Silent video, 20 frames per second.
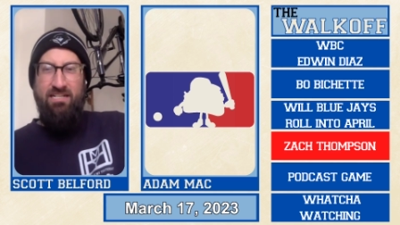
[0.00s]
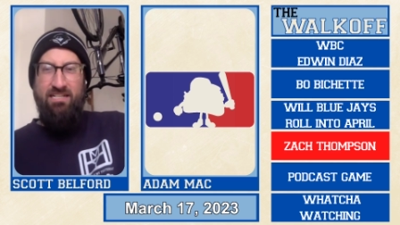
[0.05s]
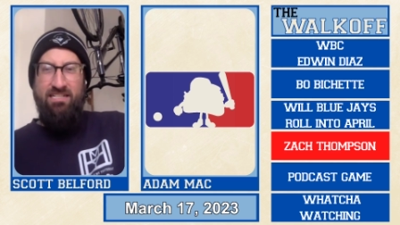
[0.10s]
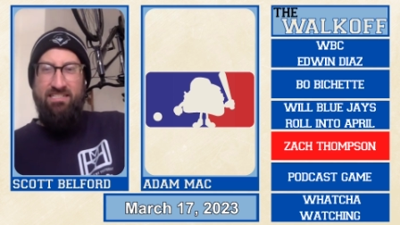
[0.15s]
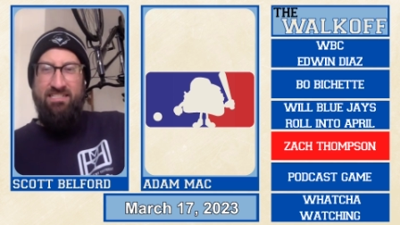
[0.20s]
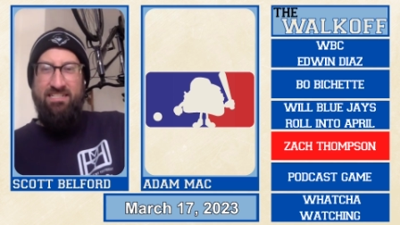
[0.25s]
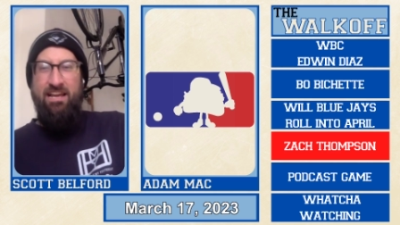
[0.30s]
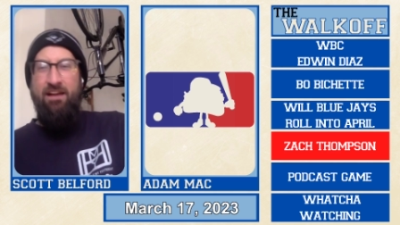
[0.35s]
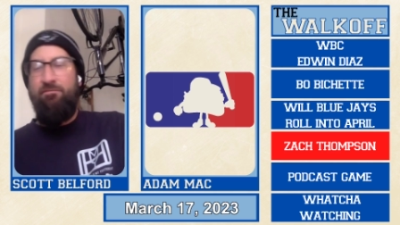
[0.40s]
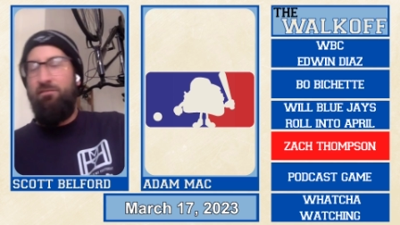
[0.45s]

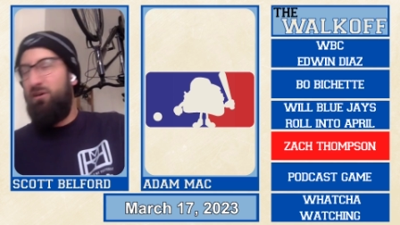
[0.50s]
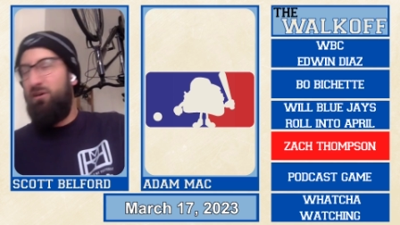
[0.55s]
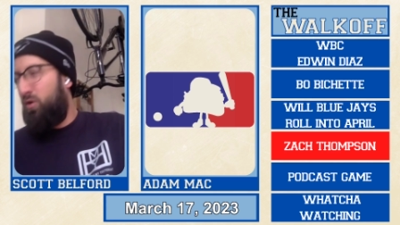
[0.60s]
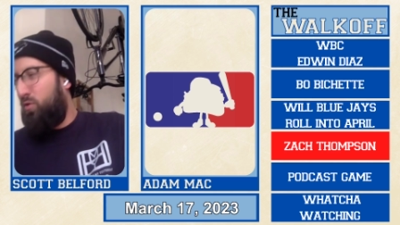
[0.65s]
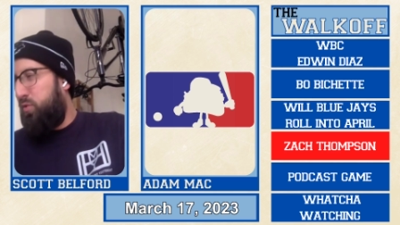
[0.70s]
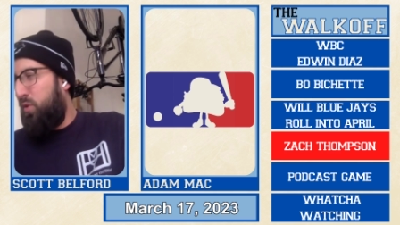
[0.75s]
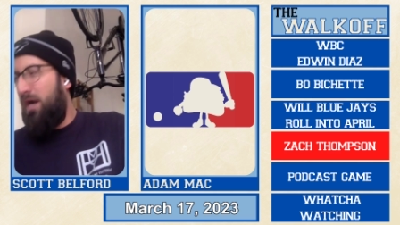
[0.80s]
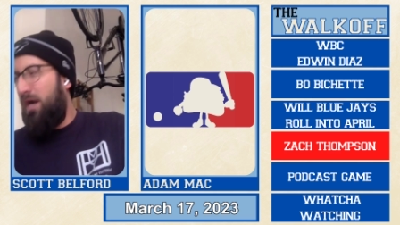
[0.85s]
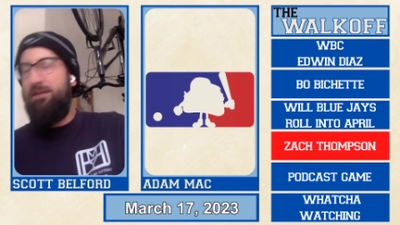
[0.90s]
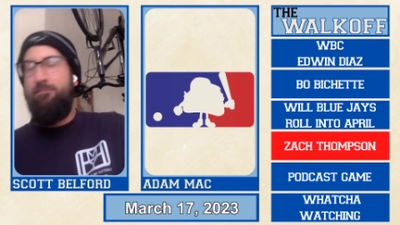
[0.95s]
He's never
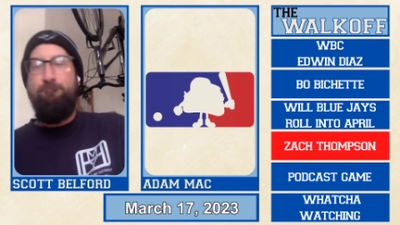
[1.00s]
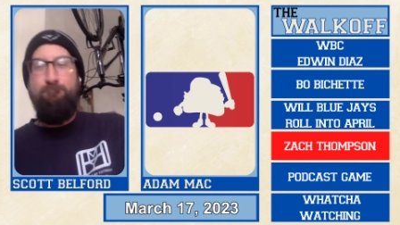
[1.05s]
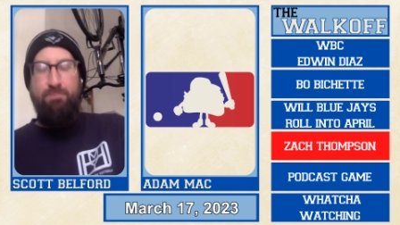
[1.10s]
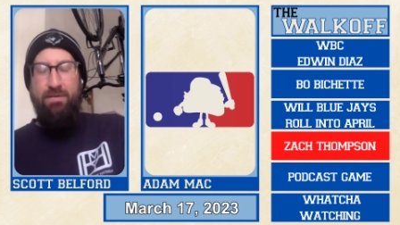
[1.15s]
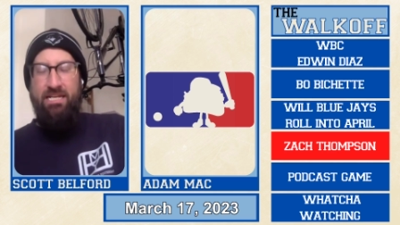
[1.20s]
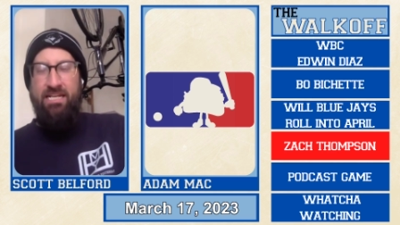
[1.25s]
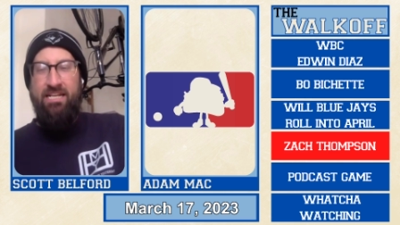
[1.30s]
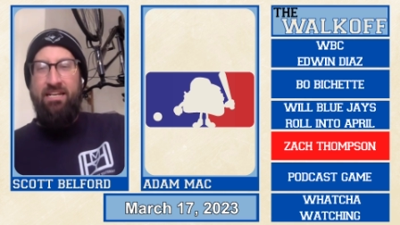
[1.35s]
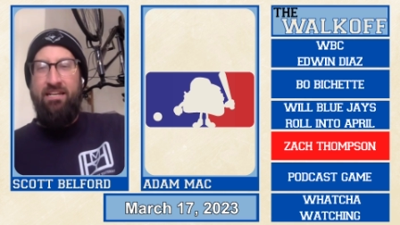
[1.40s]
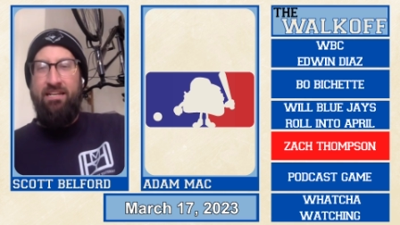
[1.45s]
quite
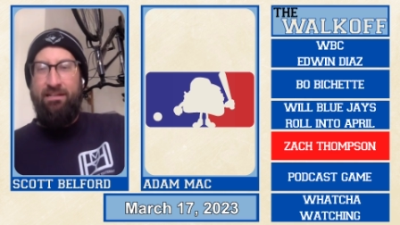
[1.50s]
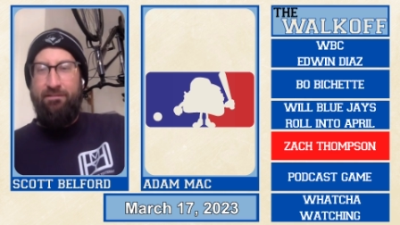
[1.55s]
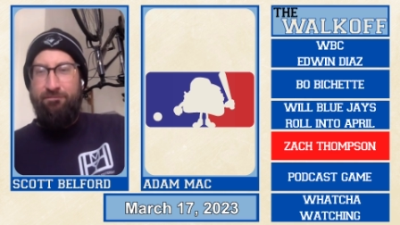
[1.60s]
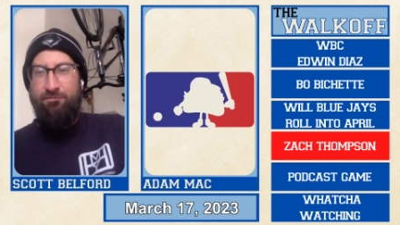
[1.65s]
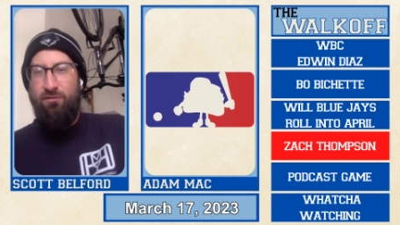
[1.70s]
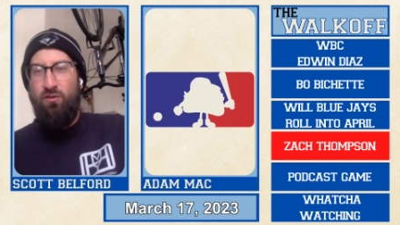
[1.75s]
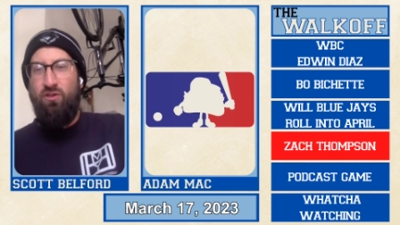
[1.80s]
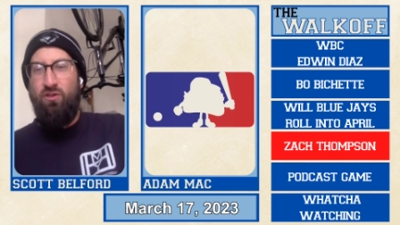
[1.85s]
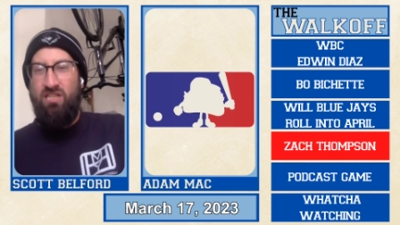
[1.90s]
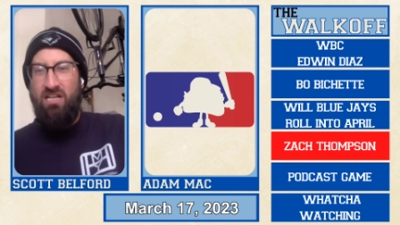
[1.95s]
been a
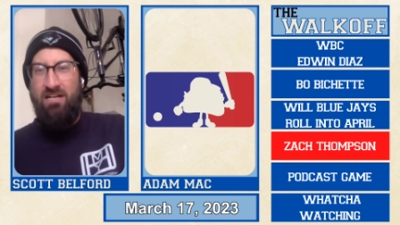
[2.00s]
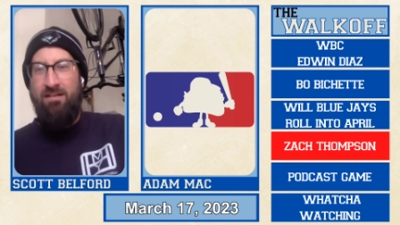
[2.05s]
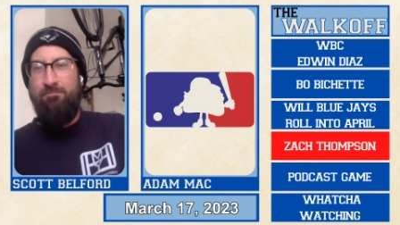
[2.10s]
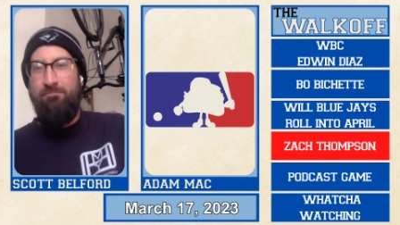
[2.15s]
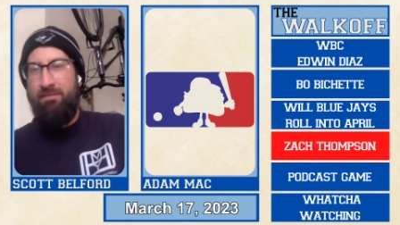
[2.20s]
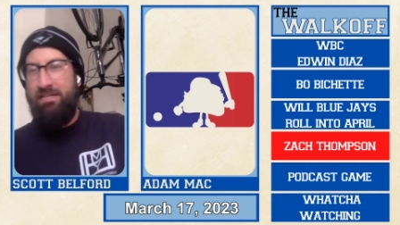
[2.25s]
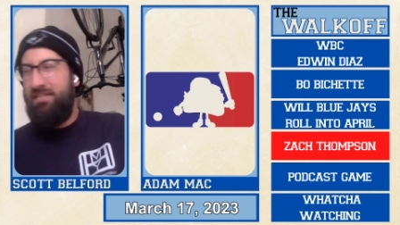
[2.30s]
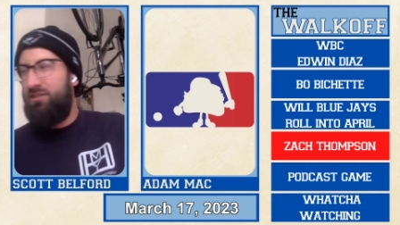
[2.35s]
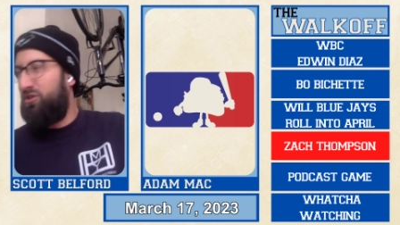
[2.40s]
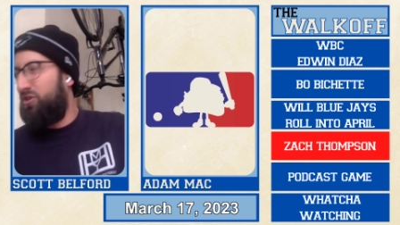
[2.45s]

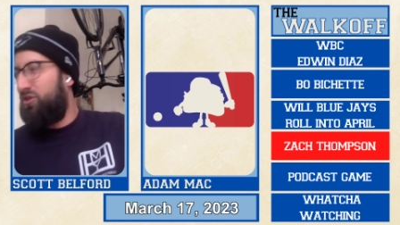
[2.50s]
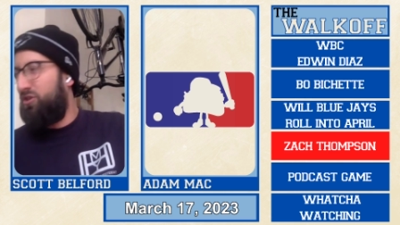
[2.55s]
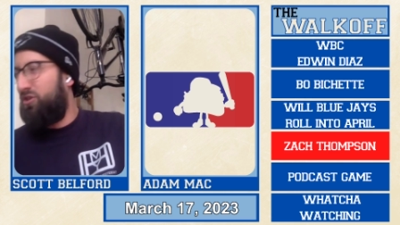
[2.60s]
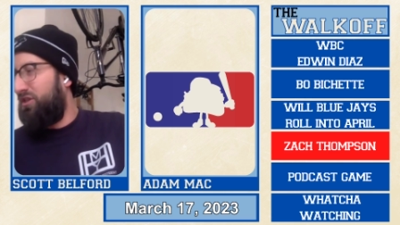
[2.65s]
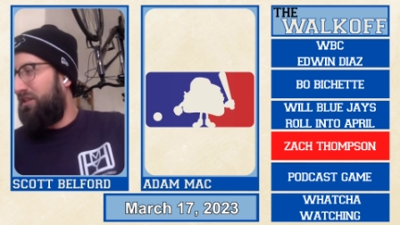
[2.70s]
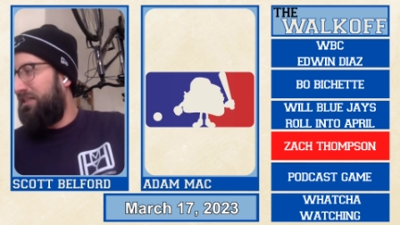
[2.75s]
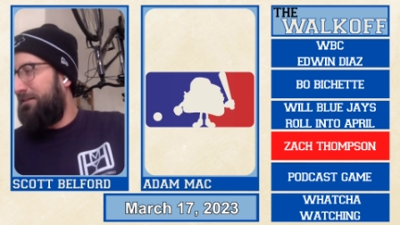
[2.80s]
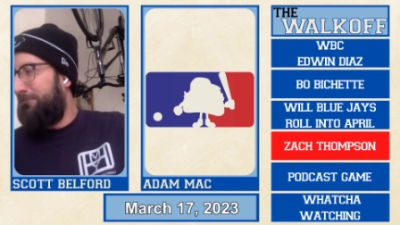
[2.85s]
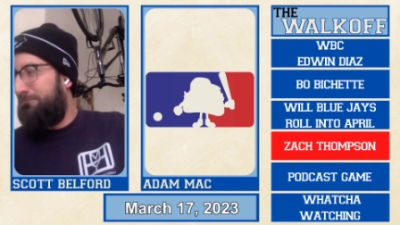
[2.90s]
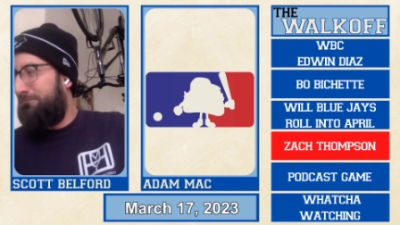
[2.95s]
full-time major
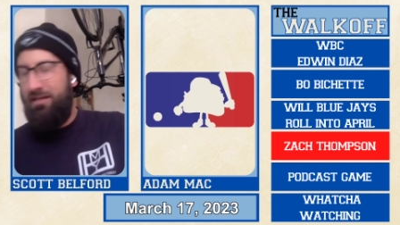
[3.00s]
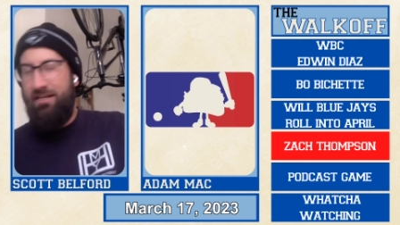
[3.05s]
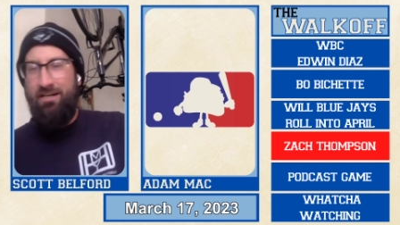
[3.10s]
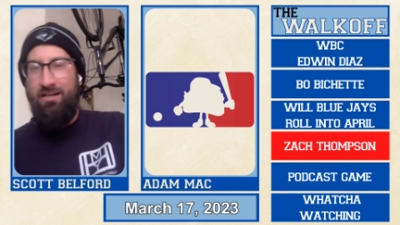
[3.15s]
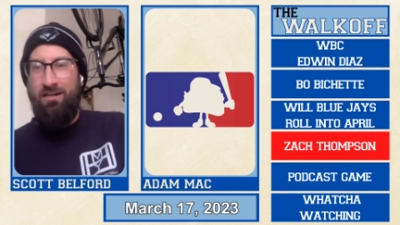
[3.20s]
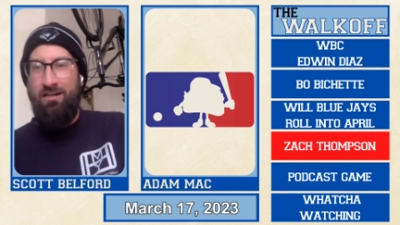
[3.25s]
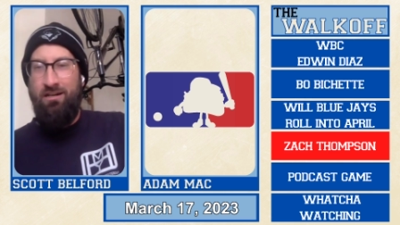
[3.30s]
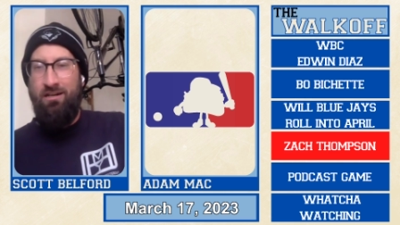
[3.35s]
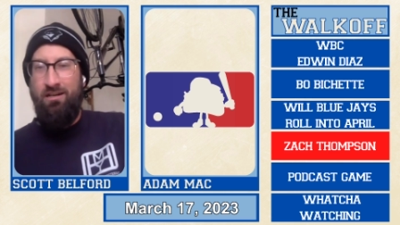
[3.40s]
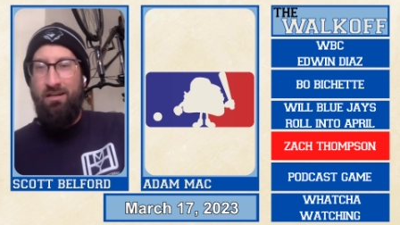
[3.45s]
league player.